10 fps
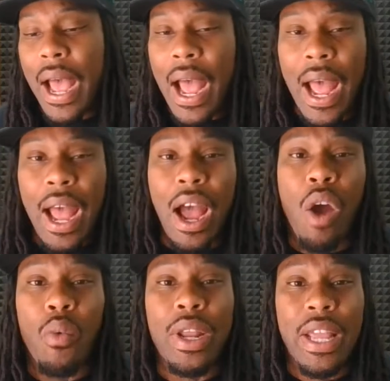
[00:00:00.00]
I
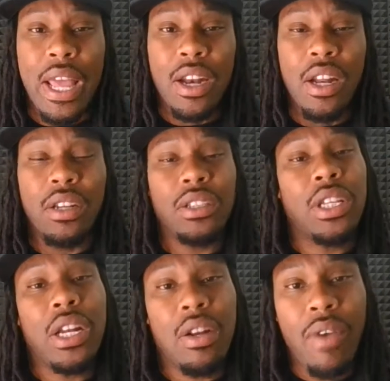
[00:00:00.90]
already had an
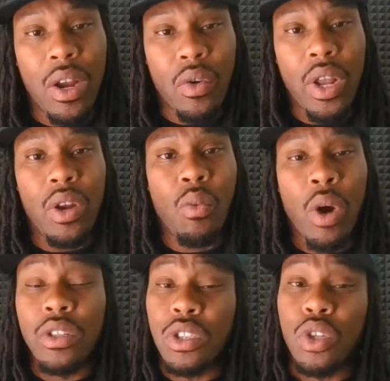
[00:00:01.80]
understanding of how credit
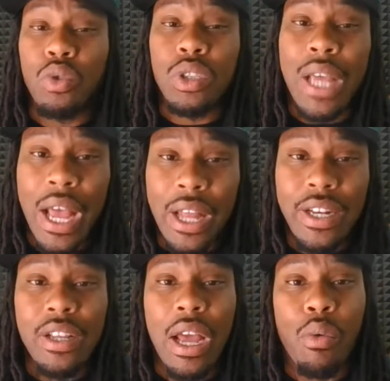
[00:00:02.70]
works due to our
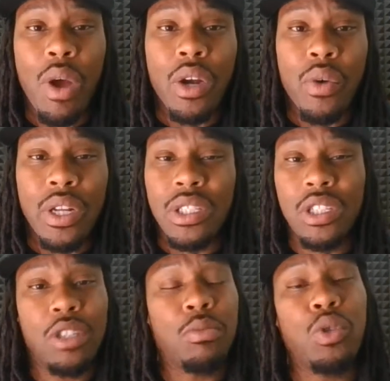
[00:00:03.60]
DIY credit
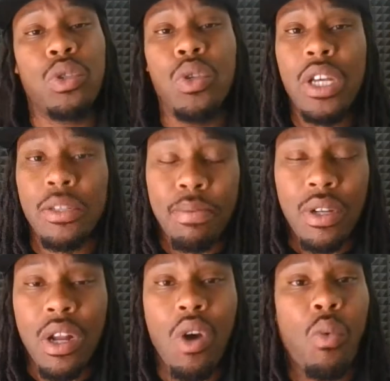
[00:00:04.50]
system, due to us
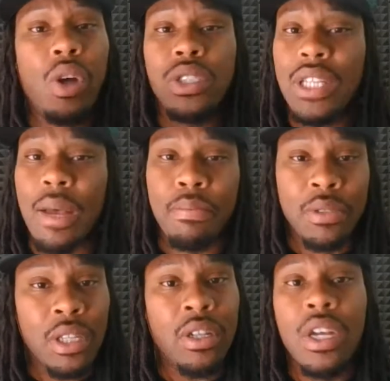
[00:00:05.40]
putting on workshops
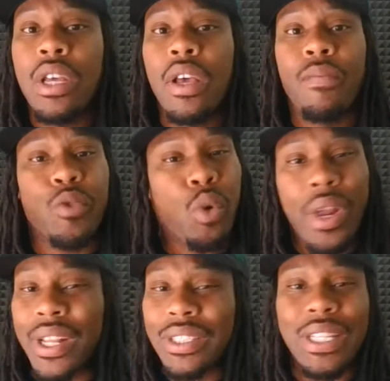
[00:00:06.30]
and
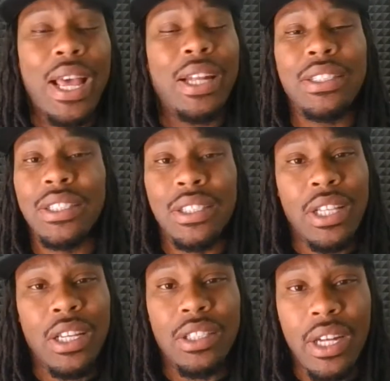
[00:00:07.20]
credit challenges,
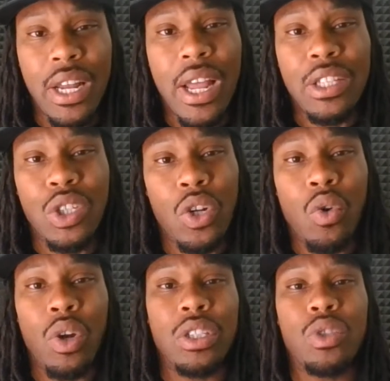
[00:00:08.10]
things of that nature, in
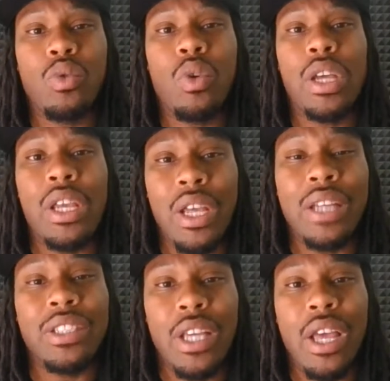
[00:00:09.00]
order to
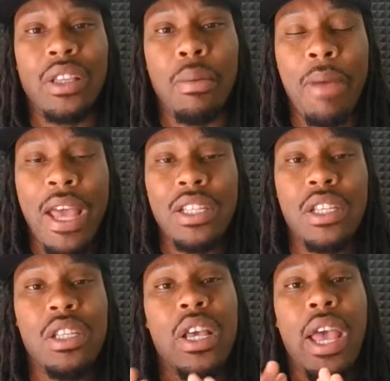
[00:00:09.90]
educate the
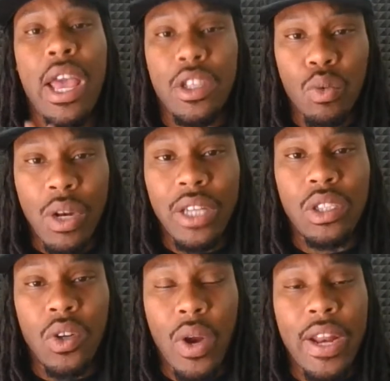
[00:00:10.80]
masses as it relates
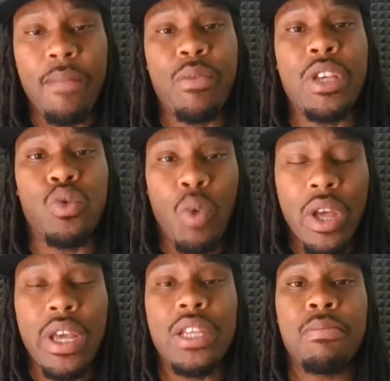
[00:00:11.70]
to credit, as
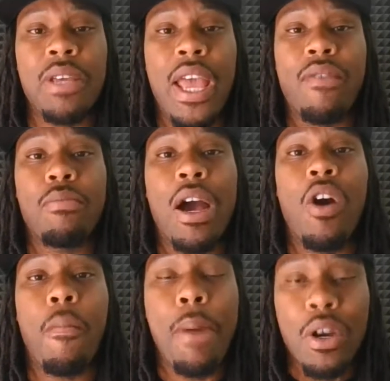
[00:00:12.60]
well as me having my
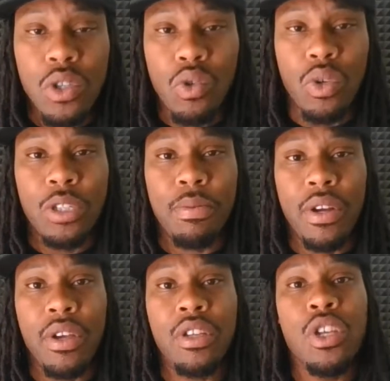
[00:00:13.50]
own personal
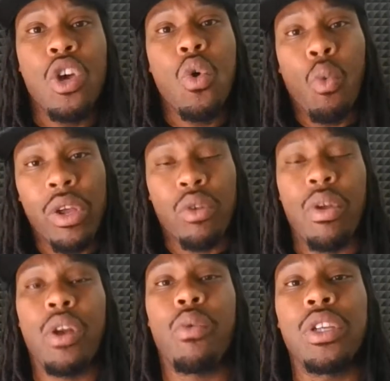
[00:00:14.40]
experience with
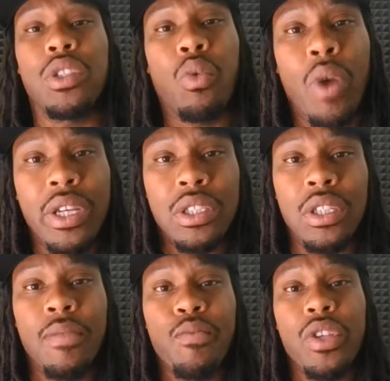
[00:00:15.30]
credit
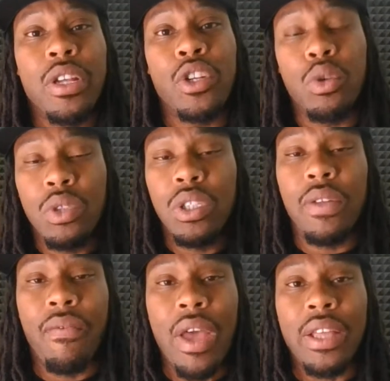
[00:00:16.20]
restoration, due to
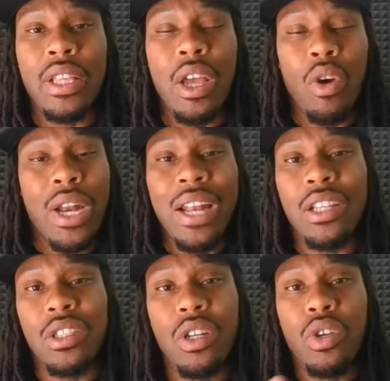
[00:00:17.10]
the fact that, or not
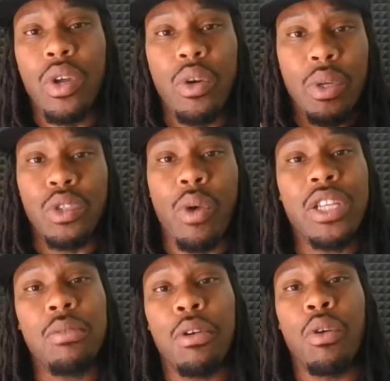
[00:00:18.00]
necessarily credit
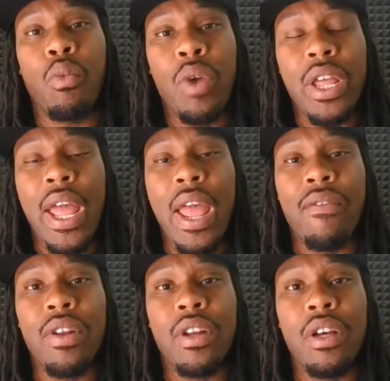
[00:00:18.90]
restoration, but with
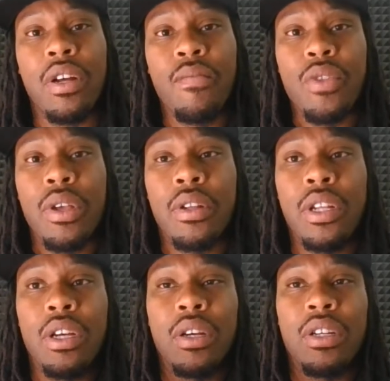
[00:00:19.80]
having
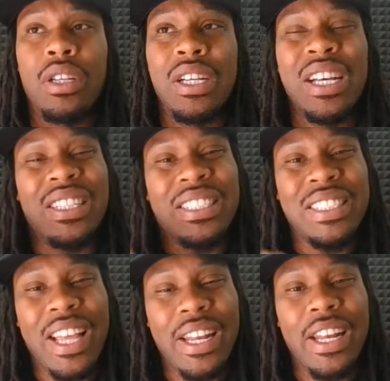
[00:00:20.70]
the
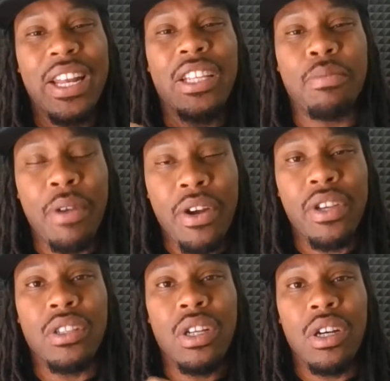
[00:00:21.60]
understanding and
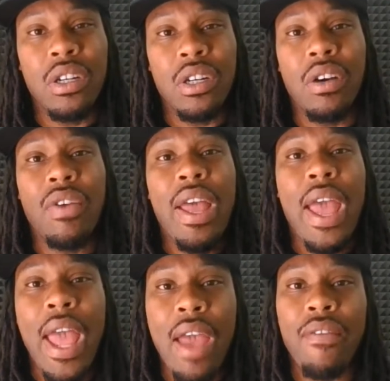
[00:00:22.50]
experience of
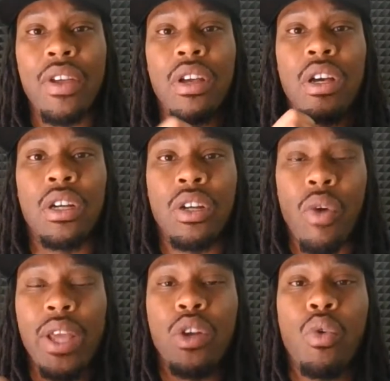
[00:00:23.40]
having a
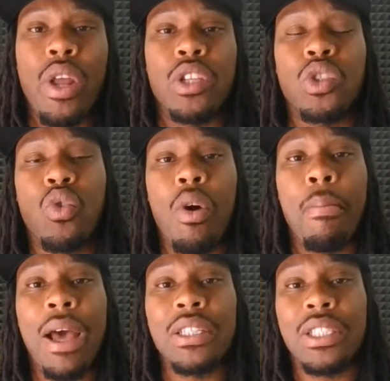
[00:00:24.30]
great credit score
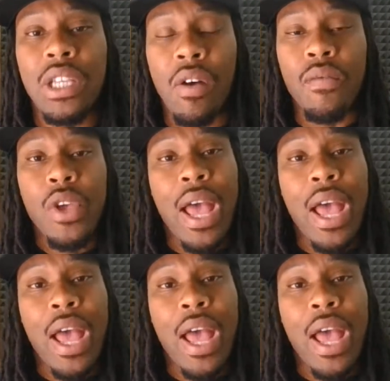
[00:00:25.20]
myself.